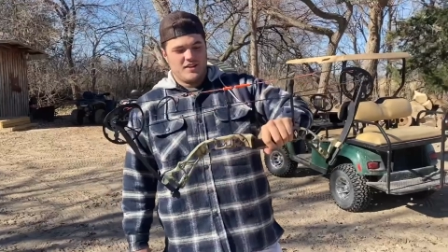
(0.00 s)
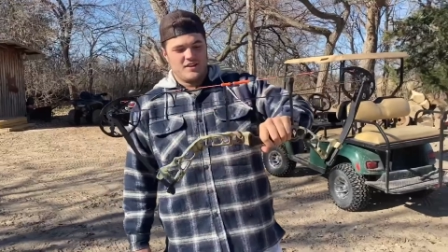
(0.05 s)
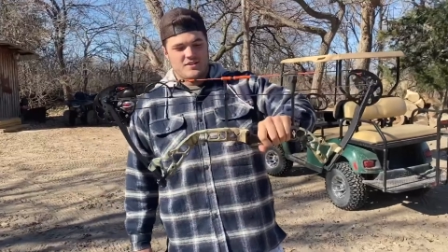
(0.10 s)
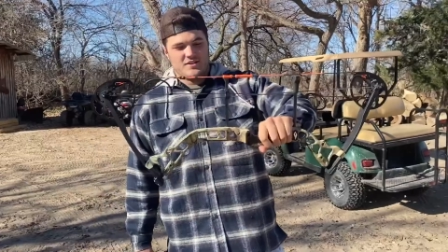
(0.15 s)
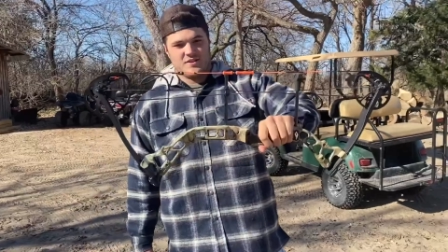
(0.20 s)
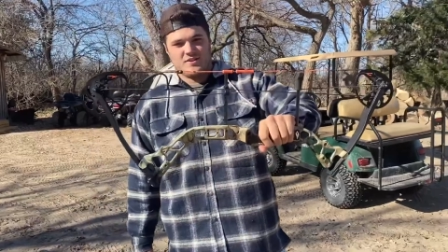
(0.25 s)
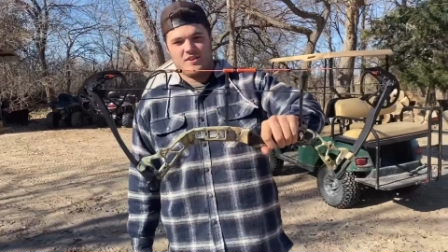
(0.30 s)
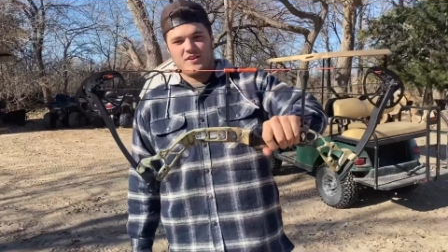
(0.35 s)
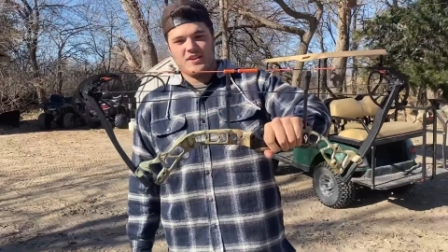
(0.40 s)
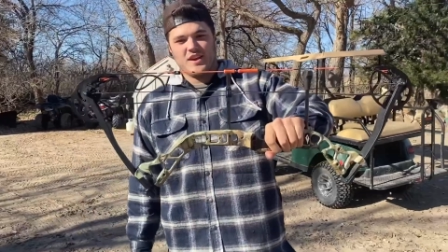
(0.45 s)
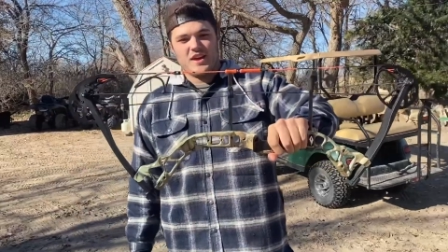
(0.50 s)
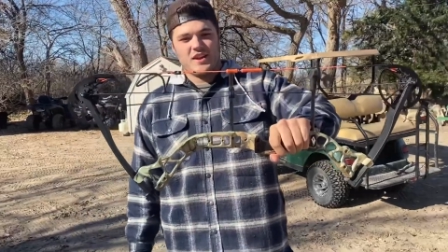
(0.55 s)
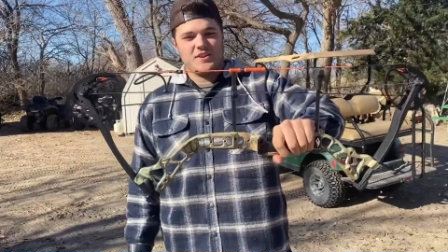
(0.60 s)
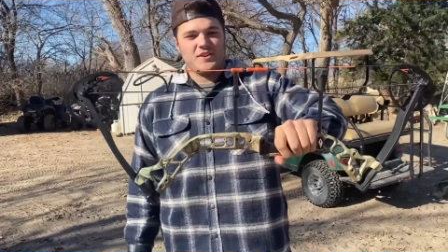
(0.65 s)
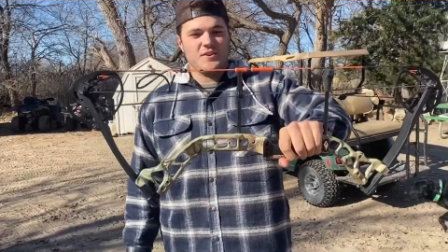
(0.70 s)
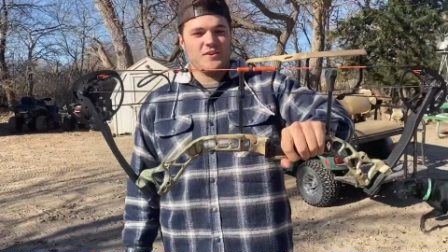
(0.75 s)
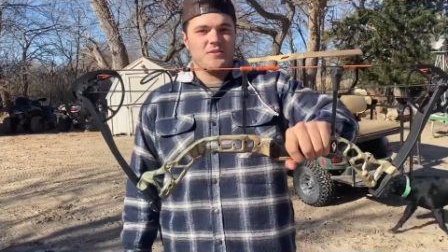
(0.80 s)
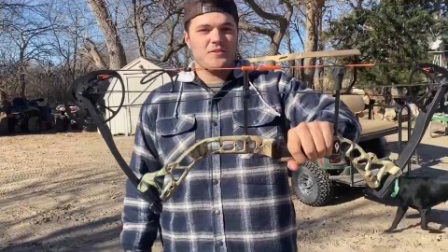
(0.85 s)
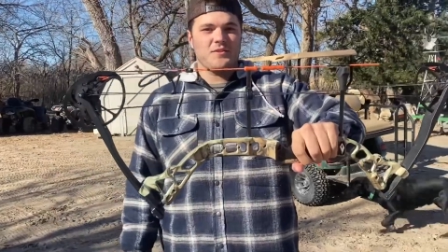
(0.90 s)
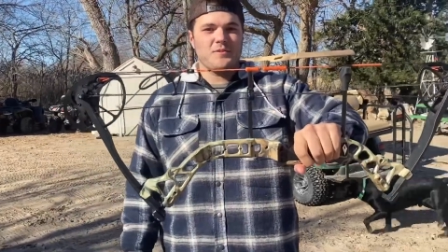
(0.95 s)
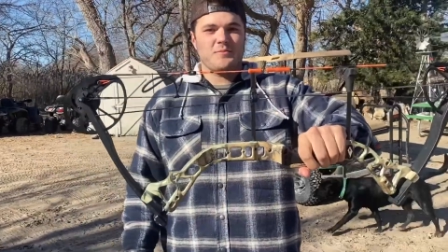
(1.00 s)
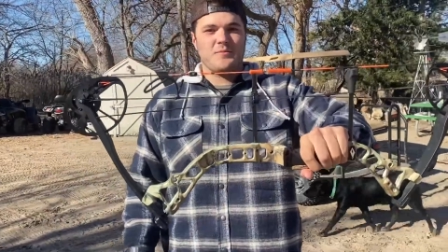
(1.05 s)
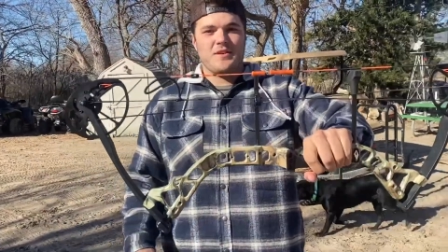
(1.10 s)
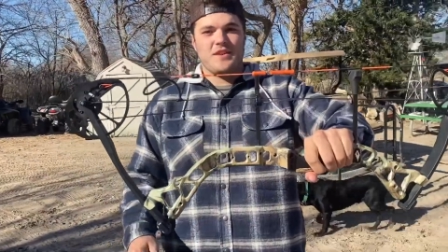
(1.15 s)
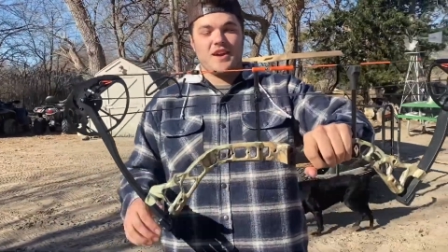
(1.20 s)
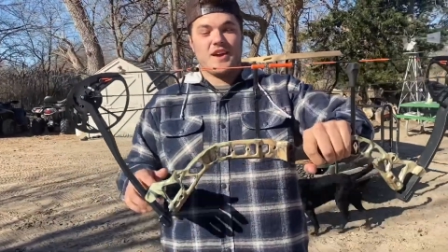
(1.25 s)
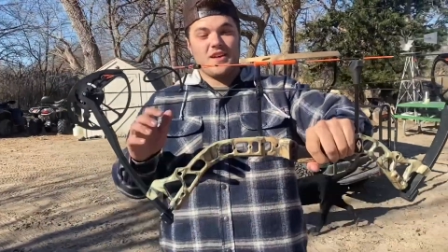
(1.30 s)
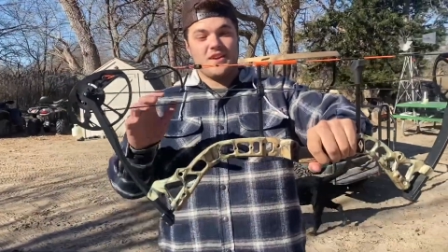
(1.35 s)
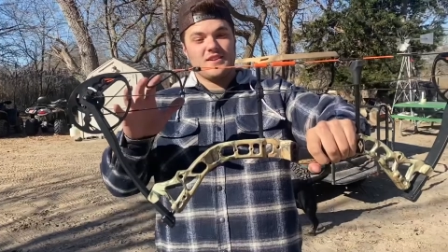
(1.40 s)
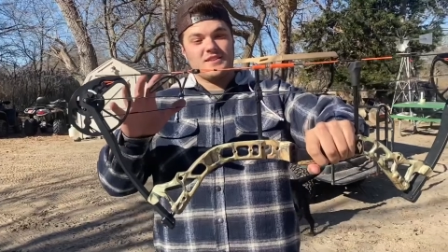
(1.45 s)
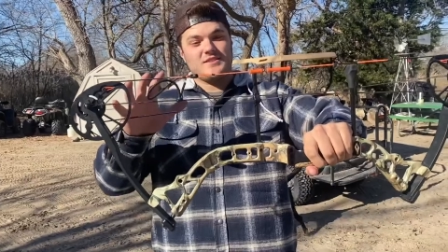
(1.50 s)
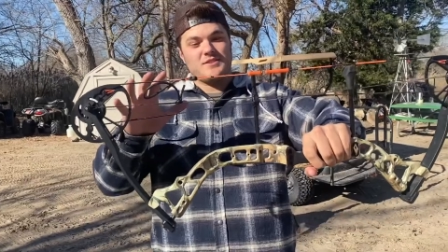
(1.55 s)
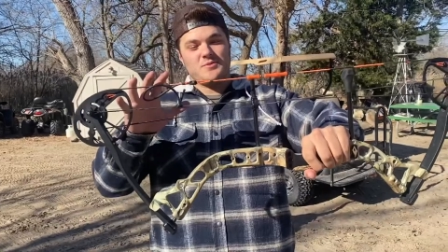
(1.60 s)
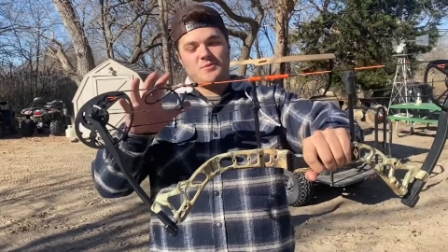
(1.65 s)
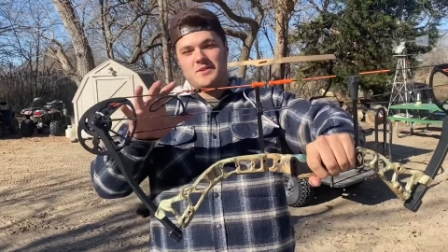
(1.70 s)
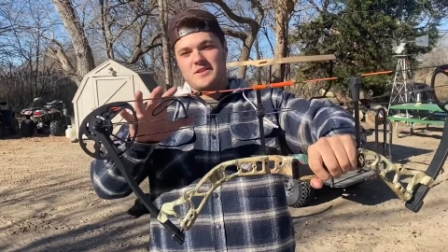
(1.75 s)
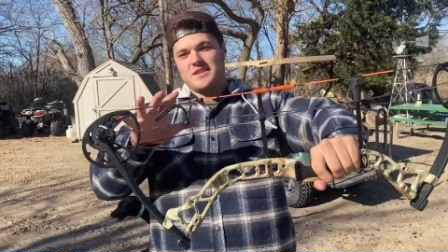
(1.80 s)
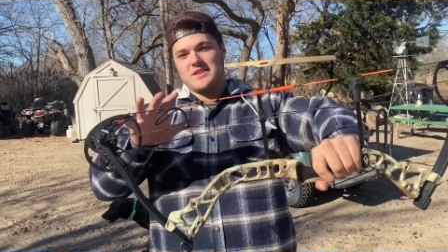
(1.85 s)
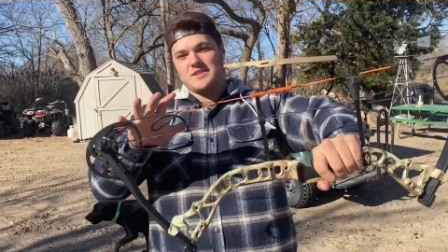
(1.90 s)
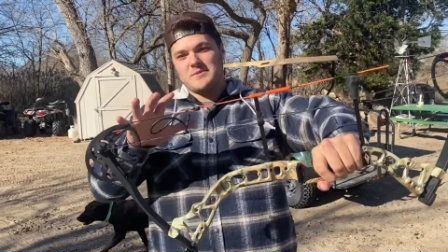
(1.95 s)
So all you got to do to be entered to
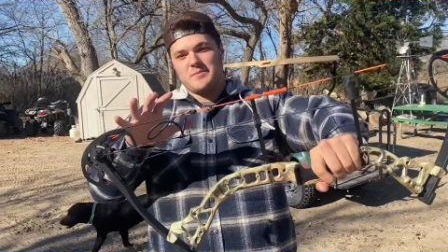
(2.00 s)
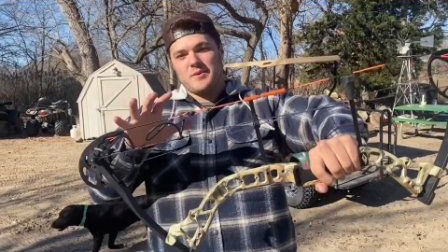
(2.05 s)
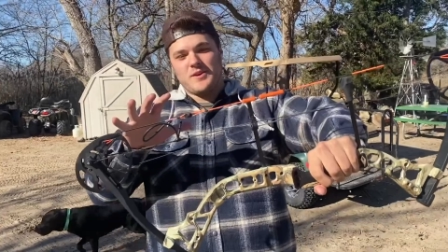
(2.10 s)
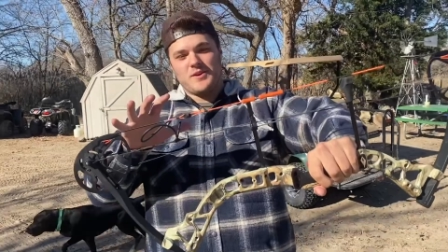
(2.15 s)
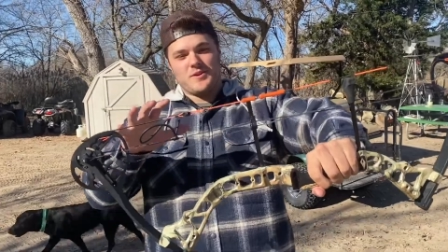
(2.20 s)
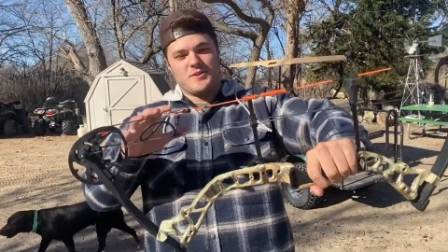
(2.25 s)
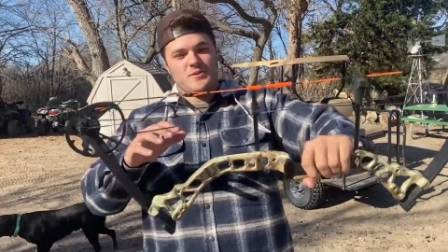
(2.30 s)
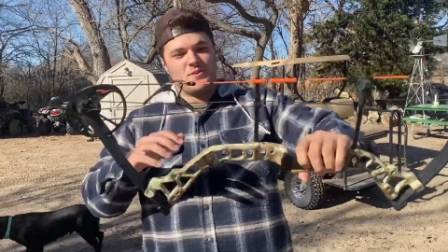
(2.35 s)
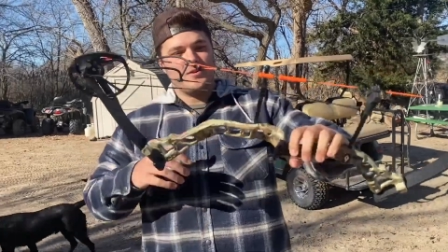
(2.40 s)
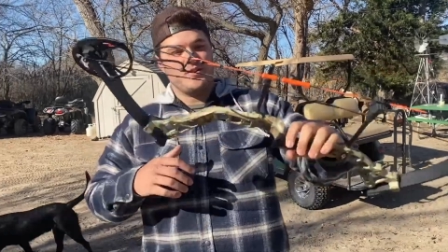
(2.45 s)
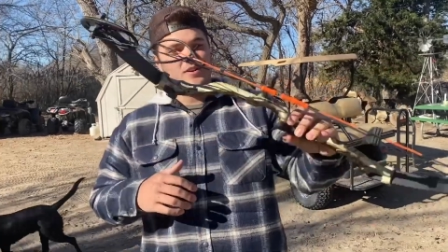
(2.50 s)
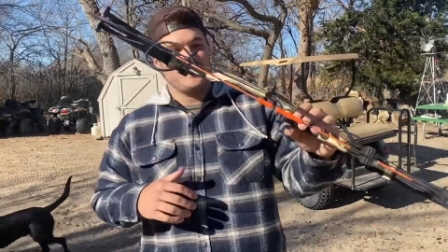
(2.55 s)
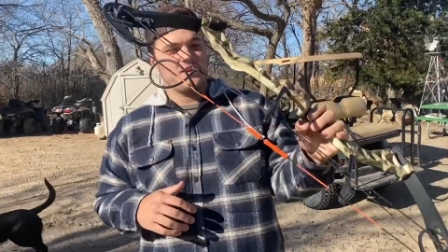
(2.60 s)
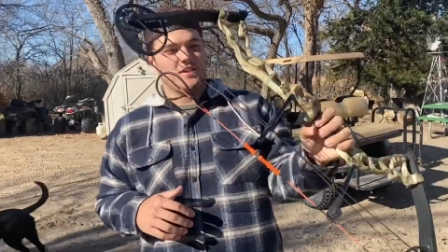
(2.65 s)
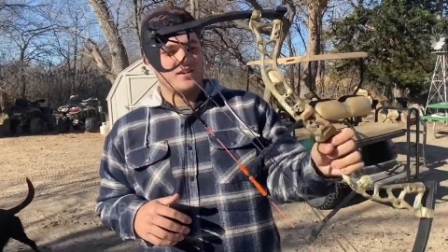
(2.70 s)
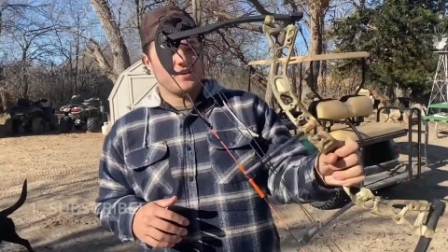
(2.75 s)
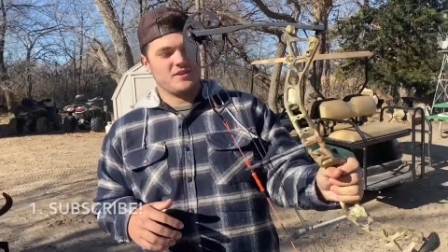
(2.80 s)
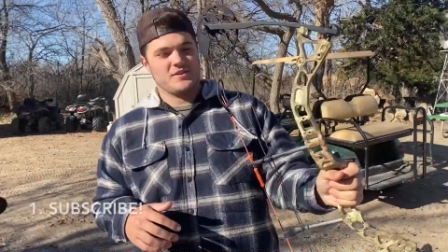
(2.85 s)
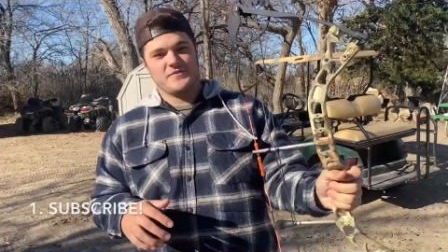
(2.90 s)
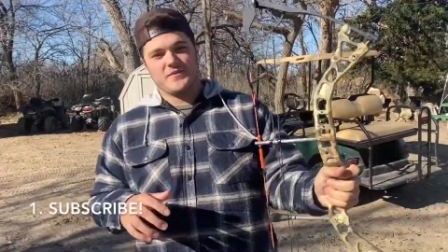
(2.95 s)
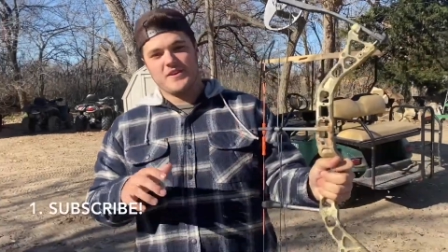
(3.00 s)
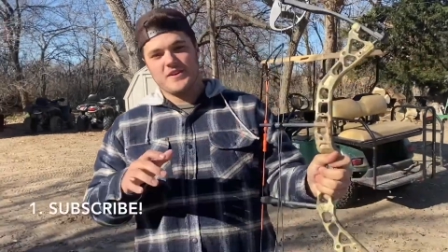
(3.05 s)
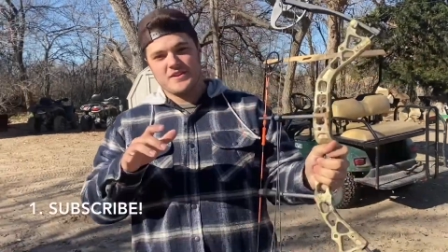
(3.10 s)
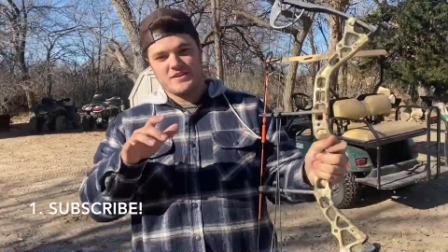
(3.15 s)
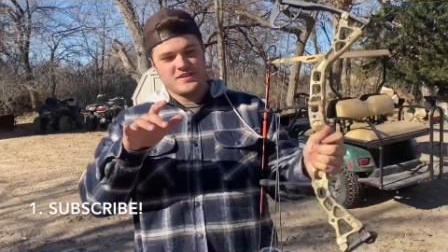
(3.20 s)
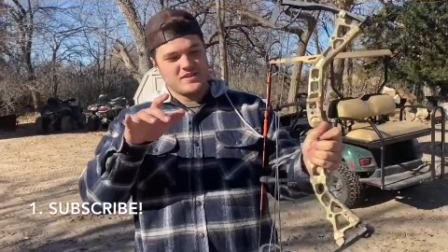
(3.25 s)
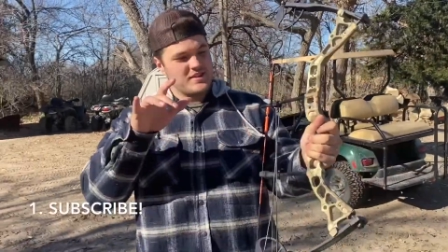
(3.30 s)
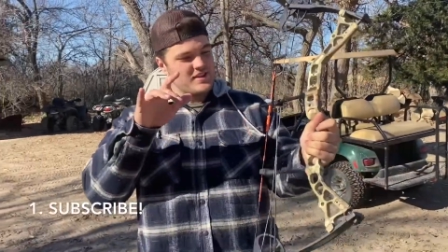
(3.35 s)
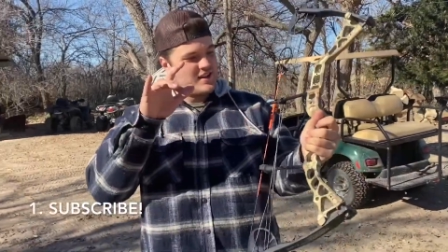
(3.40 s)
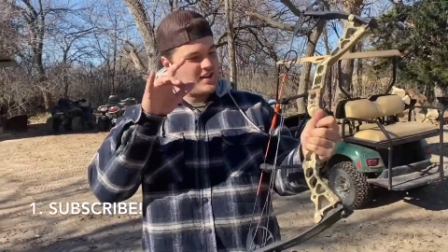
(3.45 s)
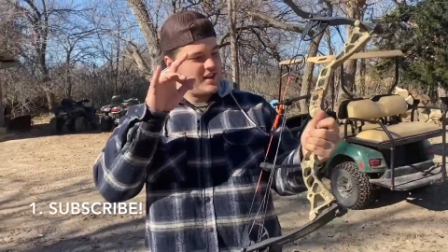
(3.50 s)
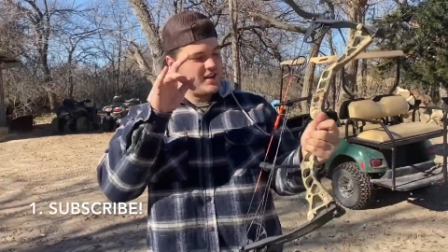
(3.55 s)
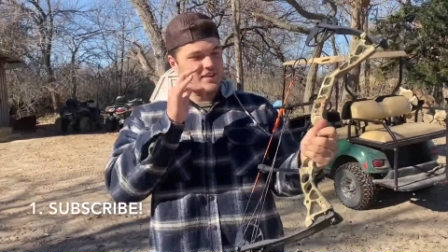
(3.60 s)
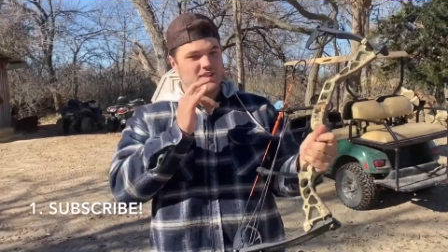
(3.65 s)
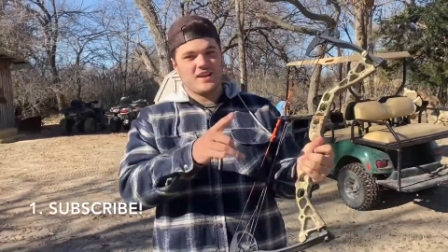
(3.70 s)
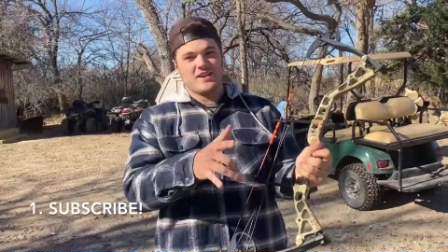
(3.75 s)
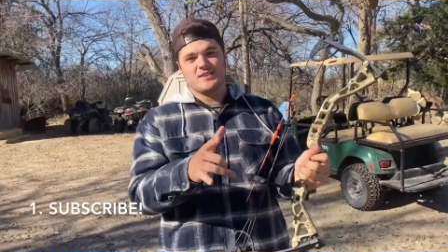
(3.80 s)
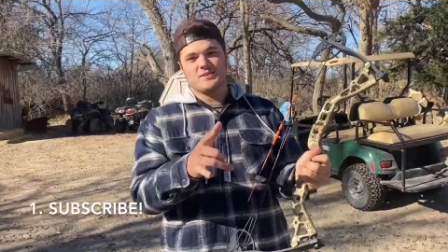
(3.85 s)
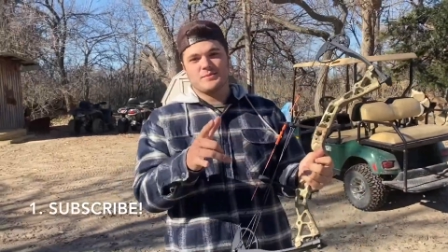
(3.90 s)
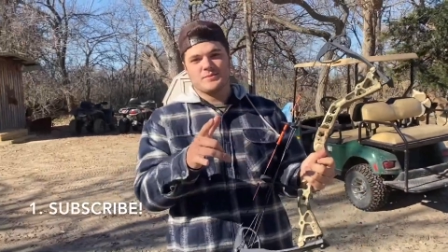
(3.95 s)
win this bow is first hit
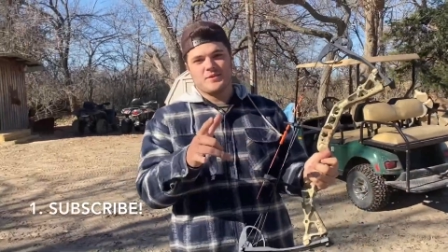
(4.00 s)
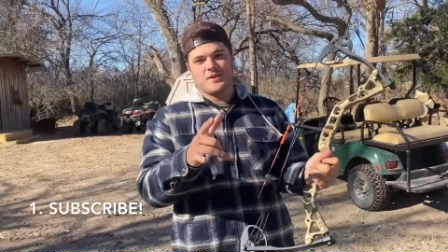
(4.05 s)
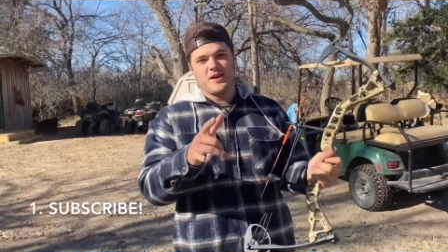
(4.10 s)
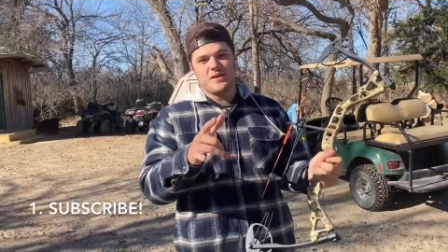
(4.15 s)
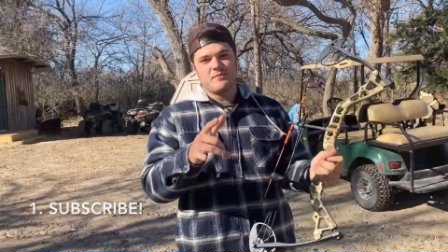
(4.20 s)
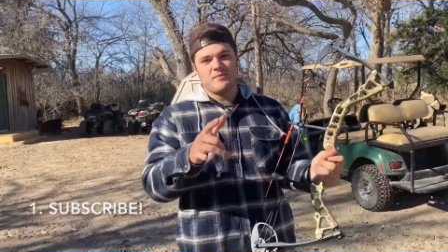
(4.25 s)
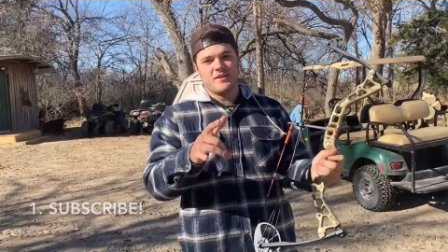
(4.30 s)
that subscribe